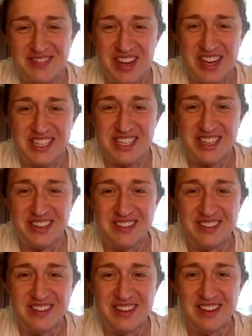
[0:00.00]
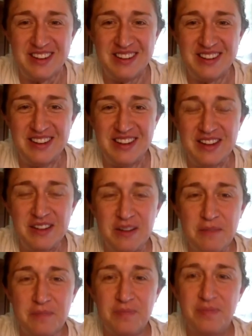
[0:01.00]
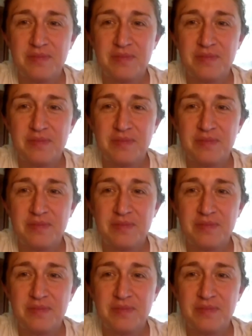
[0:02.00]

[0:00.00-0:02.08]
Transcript: meet you. Tell her your name.